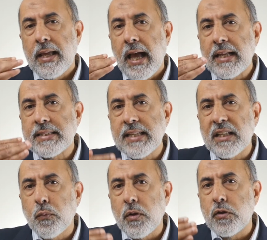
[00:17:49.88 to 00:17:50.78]
and
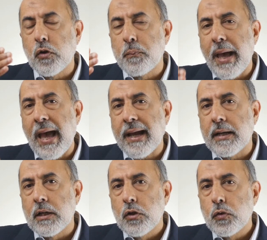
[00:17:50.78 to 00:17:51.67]
sit with your back
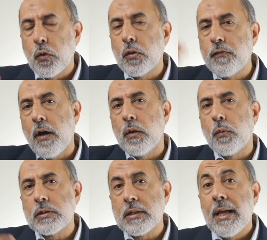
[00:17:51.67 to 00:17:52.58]
to your
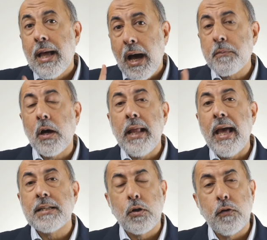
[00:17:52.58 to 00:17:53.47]
followers. I'm going to
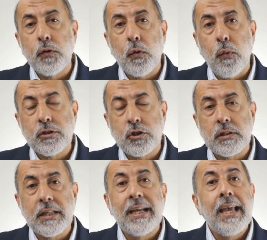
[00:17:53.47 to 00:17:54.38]
ask you a few
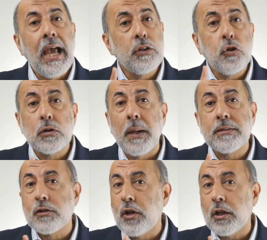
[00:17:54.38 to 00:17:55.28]
questions, and you'd
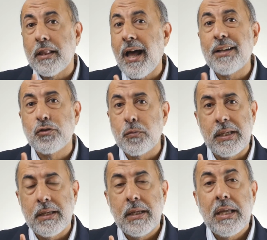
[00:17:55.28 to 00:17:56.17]
better not lie to
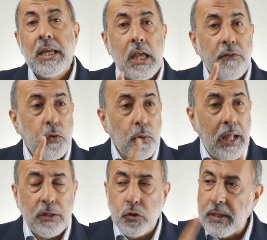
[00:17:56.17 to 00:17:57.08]
me. If you
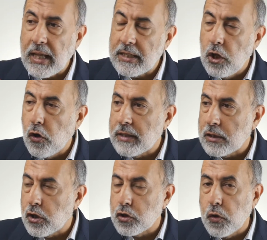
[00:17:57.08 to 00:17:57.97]
lie to me, and he looked at
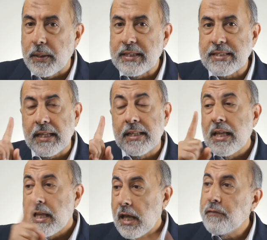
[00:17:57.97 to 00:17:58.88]
the group and he said,
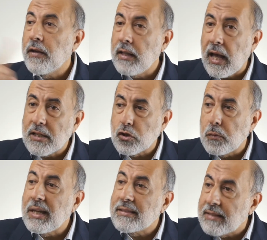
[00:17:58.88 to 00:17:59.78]
if he lies to
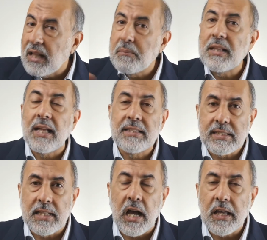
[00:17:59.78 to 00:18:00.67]
me, tell me that
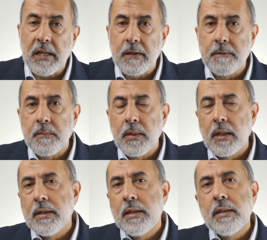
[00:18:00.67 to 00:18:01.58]
he's lying.
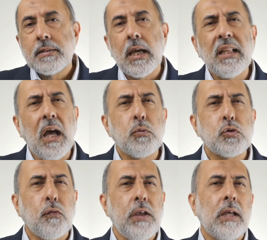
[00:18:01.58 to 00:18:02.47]
Sayyidina Abu
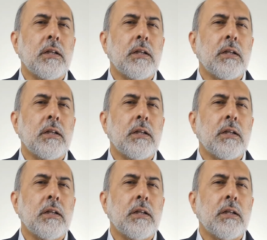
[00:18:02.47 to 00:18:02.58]
Sufyan